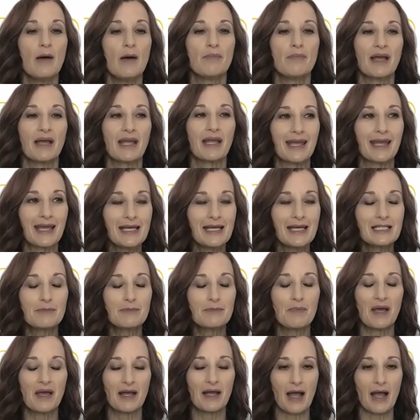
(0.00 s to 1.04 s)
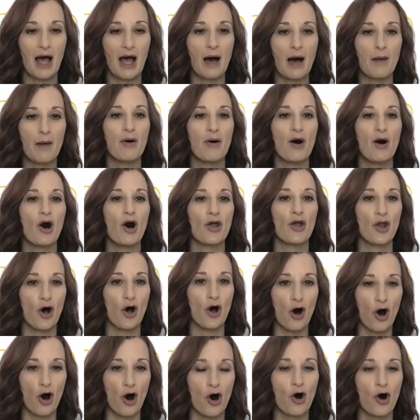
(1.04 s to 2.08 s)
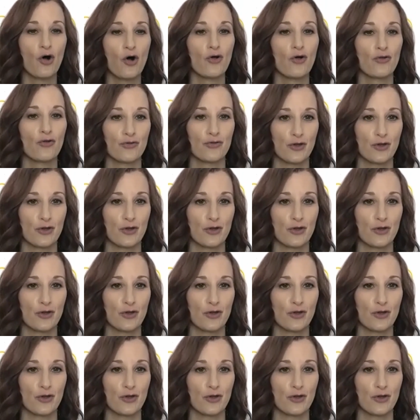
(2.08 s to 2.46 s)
The kids pick up on all